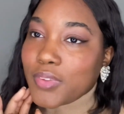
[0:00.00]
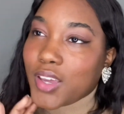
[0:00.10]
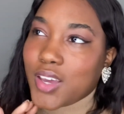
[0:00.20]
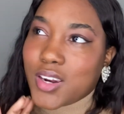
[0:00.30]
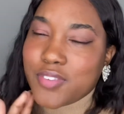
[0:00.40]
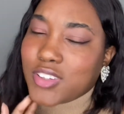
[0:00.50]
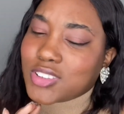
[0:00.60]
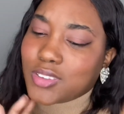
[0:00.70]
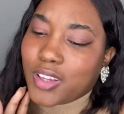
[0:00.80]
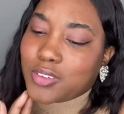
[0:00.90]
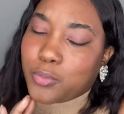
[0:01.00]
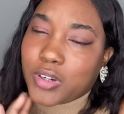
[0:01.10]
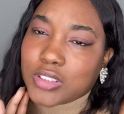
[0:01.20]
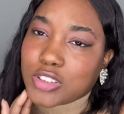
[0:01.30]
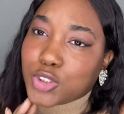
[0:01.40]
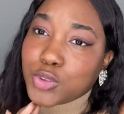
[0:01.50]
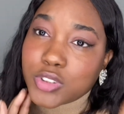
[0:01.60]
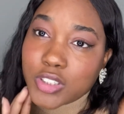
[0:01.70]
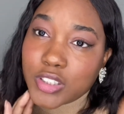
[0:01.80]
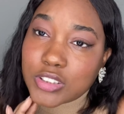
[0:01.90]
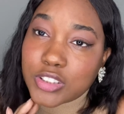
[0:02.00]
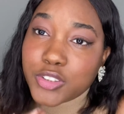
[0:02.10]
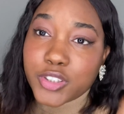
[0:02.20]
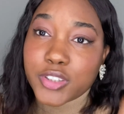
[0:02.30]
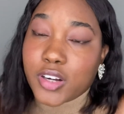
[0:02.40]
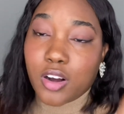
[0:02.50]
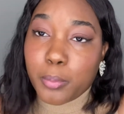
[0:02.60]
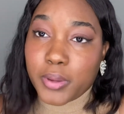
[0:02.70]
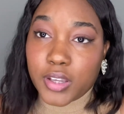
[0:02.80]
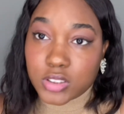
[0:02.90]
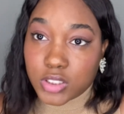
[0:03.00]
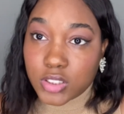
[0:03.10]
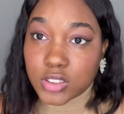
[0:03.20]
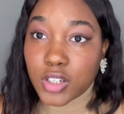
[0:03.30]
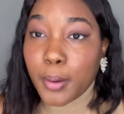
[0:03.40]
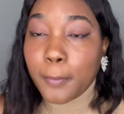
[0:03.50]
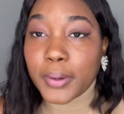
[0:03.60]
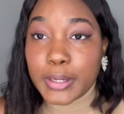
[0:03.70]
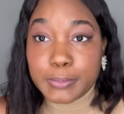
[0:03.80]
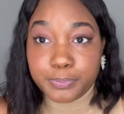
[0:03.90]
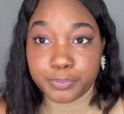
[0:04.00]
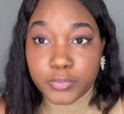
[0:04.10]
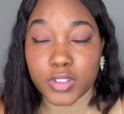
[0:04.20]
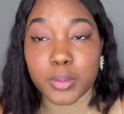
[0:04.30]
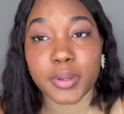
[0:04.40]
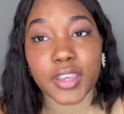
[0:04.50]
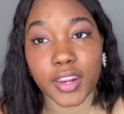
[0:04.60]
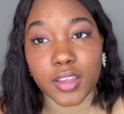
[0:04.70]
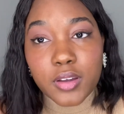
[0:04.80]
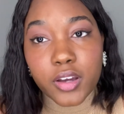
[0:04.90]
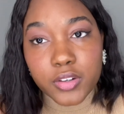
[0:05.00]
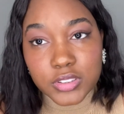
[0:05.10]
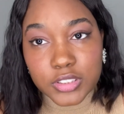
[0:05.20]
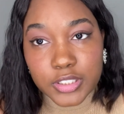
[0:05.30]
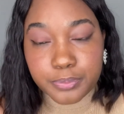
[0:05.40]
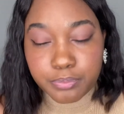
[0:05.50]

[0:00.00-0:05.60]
And eventually, like what, junior year, senior year, that all began to change. But in the beginning, I understand.